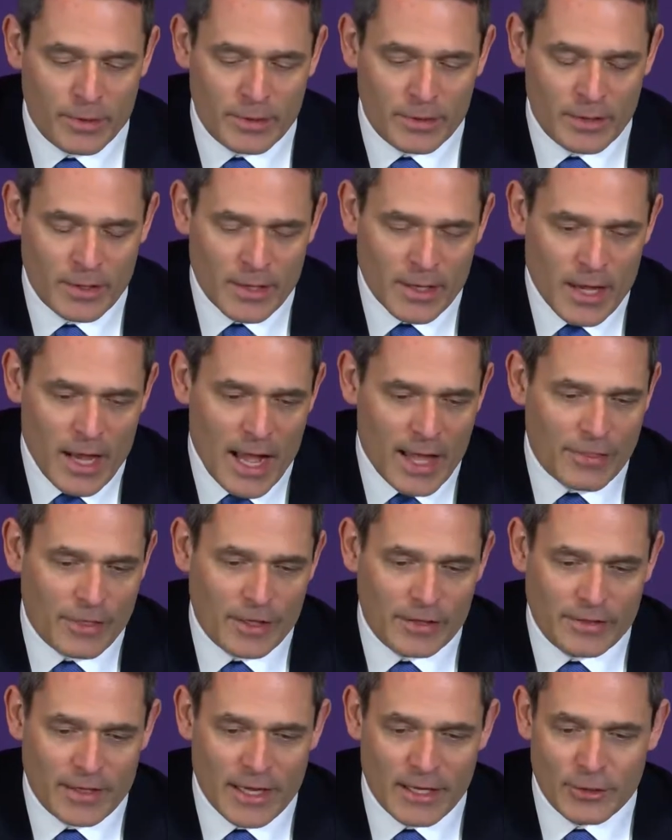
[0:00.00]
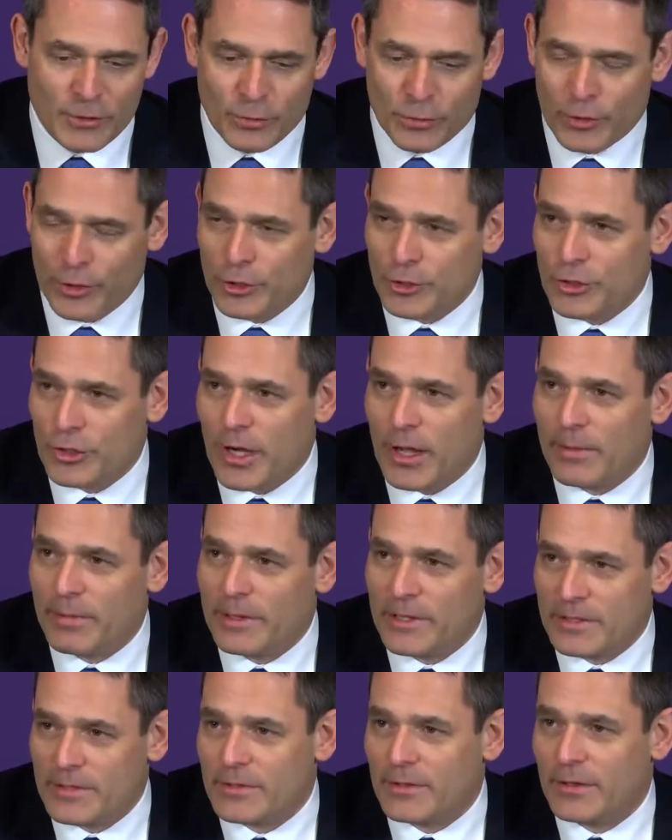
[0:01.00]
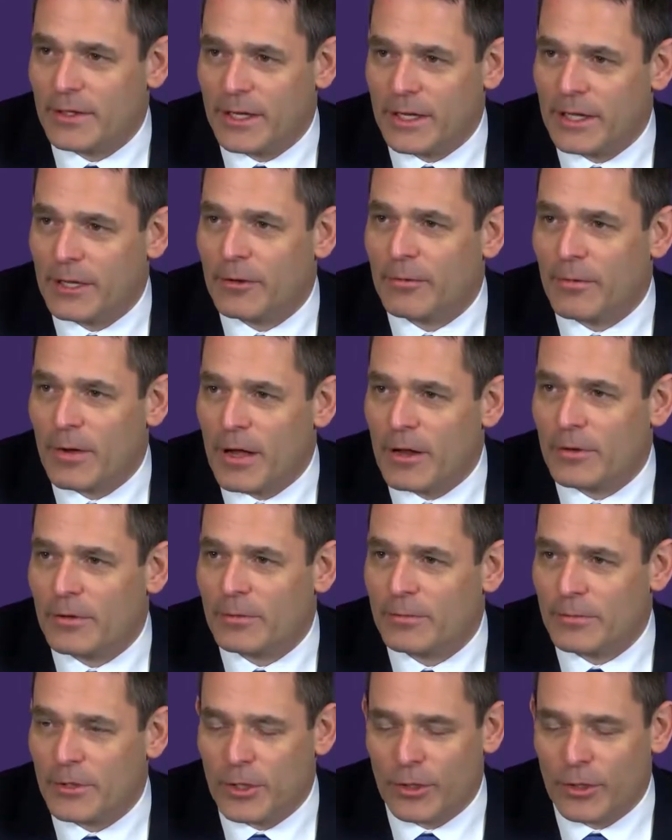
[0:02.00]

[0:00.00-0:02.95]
And I think they do a good job insulating around him.